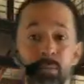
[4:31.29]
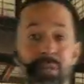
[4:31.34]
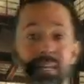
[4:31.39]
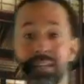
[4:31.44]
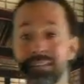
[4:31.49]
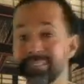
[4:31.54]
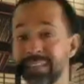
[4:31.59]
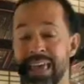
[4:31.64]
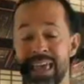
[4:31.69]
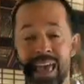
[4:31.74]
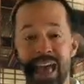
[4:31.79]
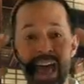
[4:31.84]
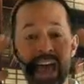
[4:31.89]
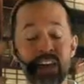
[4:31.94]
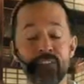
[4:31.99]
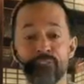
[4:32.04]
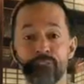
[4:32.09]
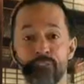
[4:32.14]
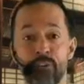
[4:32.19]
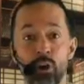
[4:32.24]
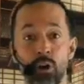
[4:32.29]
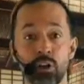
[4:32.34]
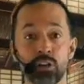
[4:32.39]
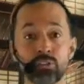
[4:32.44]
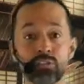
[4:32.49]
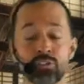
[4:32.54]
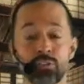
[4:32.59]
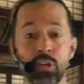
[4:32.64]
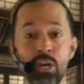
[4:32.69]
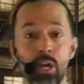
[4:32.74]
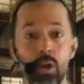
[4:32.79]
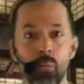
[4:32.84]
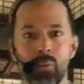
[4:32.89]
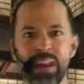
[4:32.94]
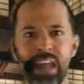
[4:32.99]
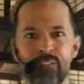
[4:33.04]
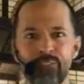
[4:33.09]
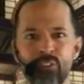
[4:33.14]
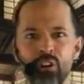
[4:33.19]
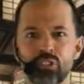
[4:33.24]
Because at first, when I
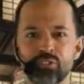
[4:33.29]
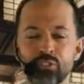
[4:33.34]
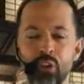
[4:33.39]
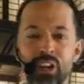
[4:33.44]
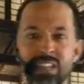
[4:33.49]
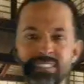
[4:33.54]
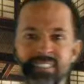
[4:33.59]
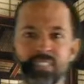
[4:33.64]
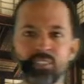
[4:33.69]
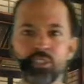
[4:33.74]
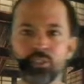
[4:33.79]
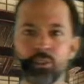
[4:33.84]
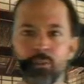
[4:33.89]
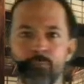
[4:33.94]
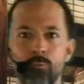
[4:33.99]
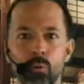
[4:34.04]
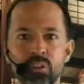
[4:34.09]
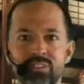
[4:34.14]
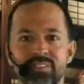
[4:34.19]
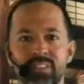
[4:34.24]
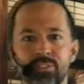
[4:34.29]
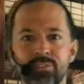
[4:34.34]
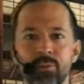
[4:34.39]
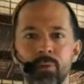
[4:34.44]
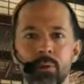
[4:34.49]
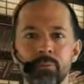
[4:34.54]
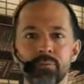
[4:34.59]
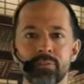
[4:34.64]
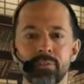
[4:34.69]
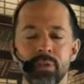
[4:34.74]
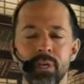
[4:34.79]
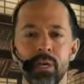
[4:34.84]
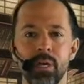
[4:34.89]
first started teaching the 4 to 6 year olds,